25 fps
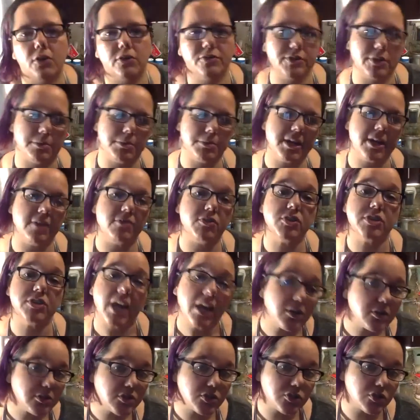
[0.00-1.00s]
If somebody ever
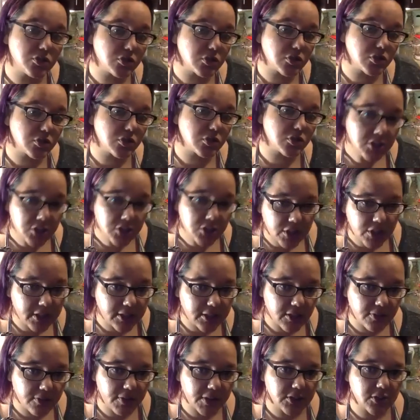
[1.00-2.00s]
tells you there's no such thing
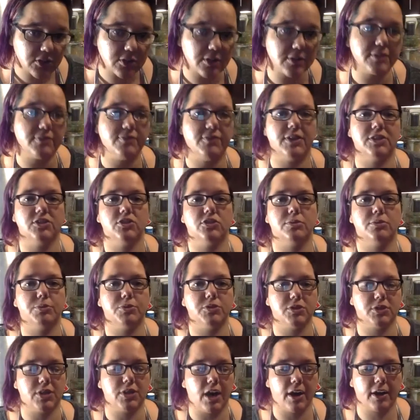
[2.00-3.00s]
as a veg- vegetable
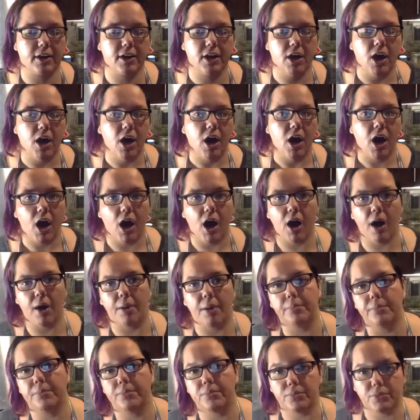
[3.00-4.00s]
stock,
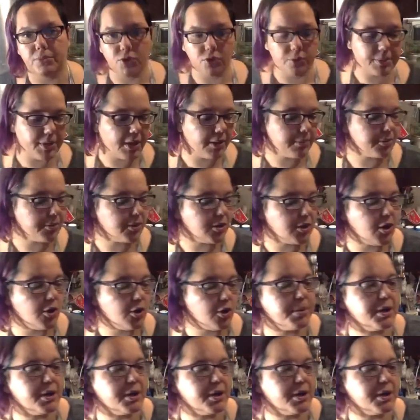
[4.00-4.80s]
um, you'll be able to know.